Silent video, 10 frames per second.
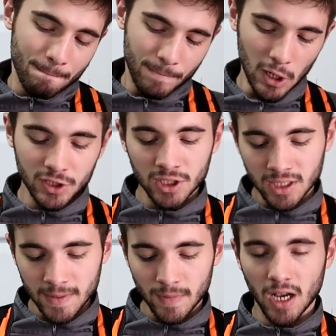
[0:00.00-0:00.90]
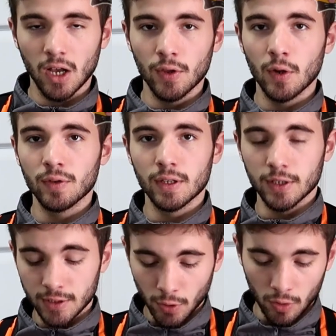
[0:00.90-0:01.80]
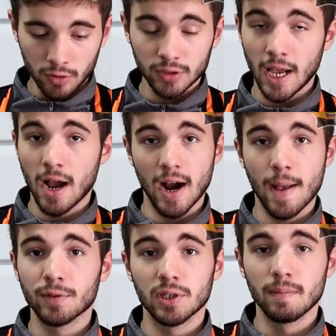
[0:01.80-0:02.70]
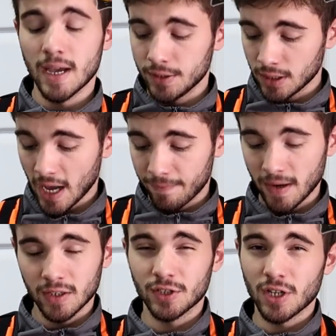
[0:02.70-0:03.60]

Personally, although the, the internals are absolutely amazing, I find the